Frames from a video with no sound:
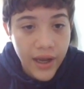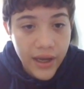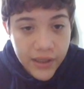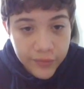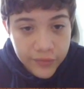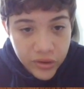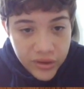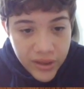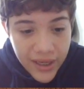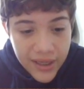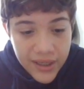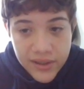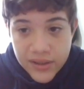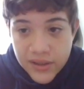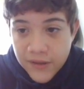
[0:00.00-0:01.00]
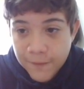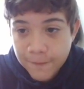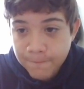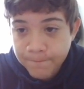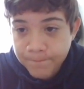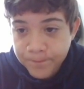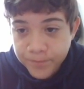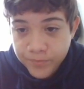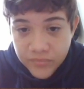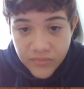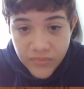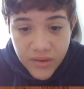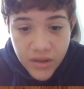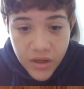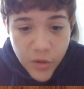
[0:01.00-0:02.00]
And after takes,
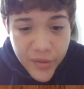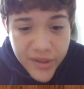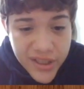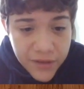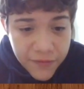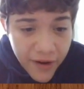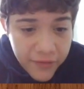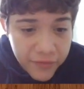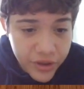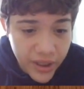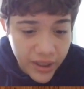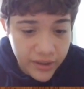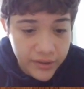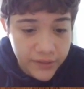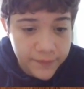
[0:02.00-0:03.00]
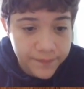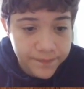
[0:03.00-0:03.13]
queen c5 check.